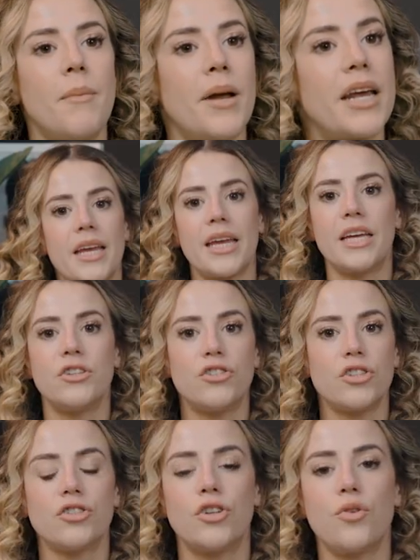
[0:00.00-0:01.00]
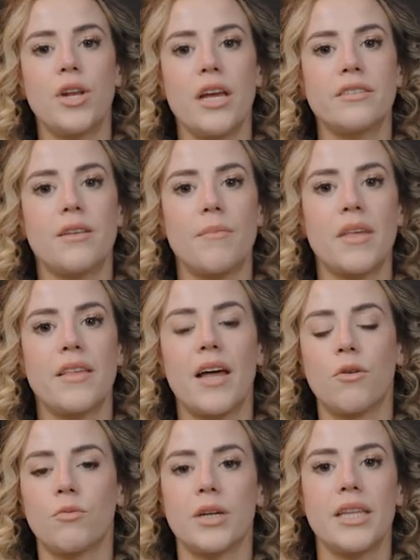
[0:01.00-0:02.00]
But again, just noting something
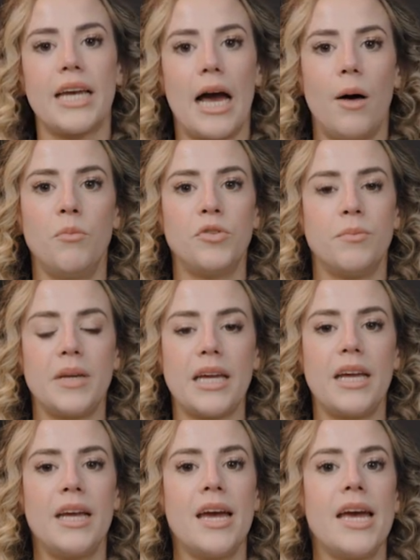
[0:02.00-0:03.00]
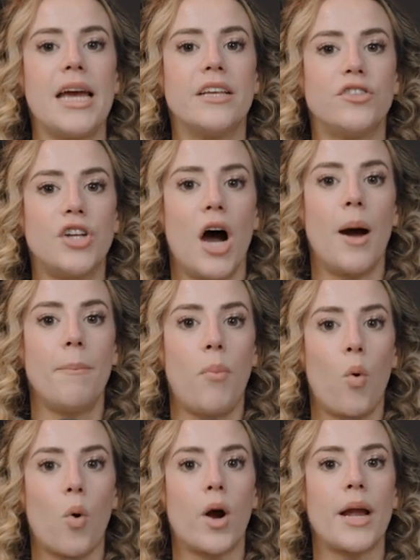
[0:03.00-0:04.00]
that really helped me is not
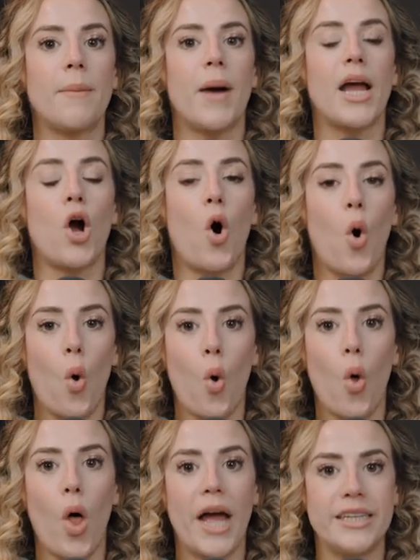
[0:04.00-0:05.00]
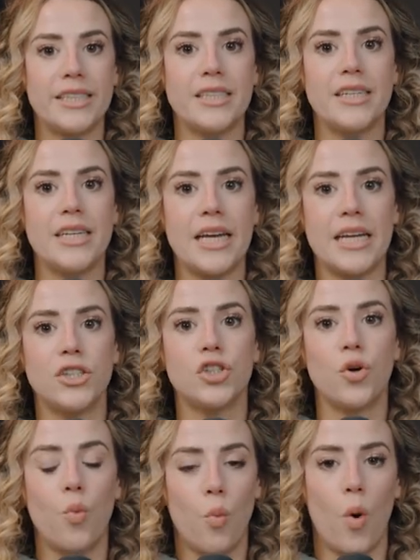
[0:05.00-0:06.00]
pouring my whole identity
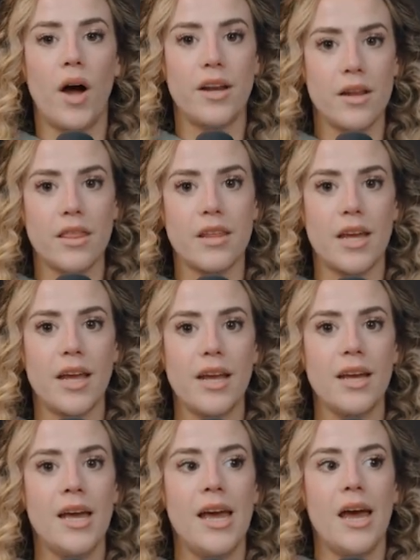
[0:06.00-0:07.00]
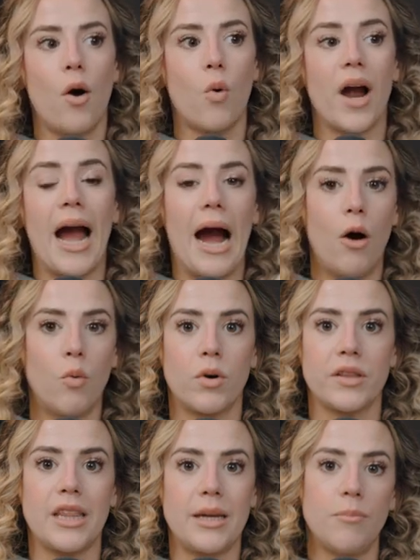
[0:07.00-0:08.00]
into one thing or
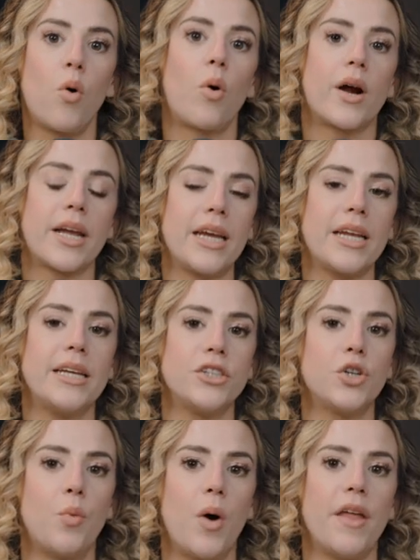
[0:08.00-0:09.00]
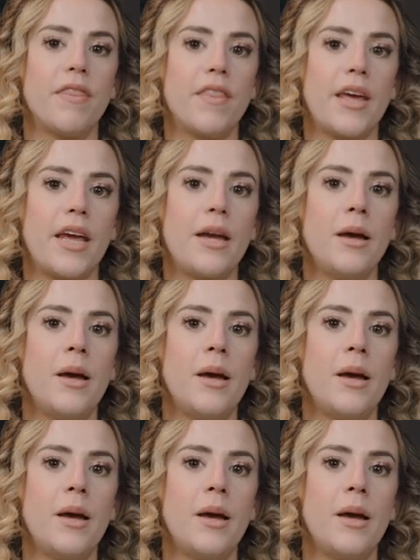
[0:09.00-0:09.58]
outwardly pouring it into one thing,